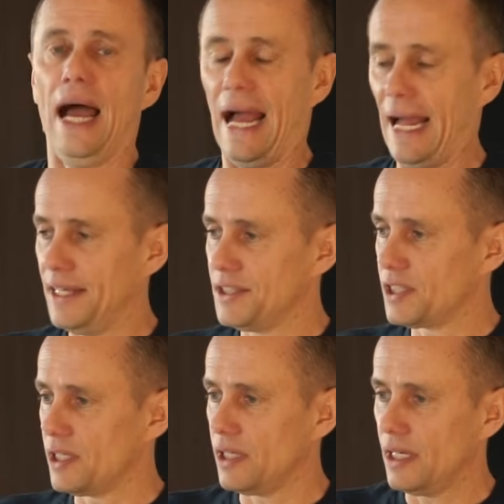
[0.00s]

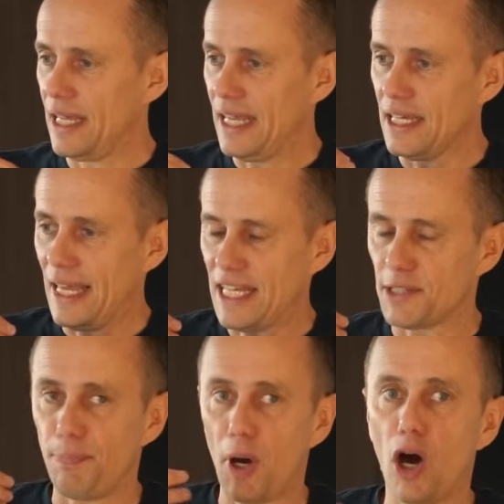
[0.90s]
And
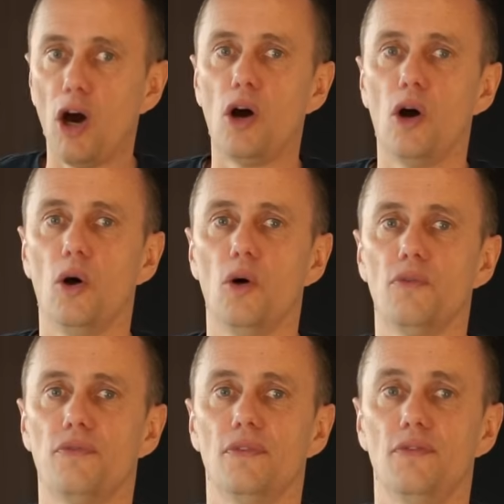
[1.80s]
it's part
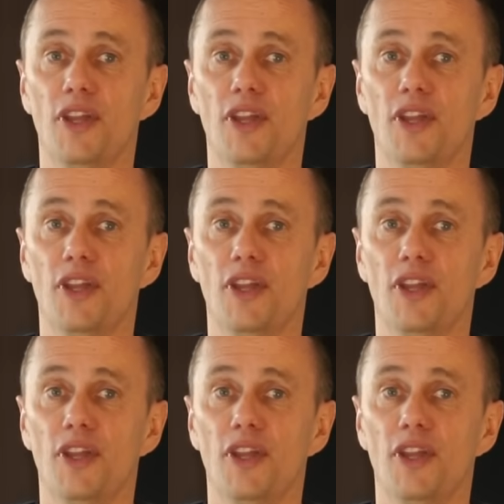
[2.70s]
of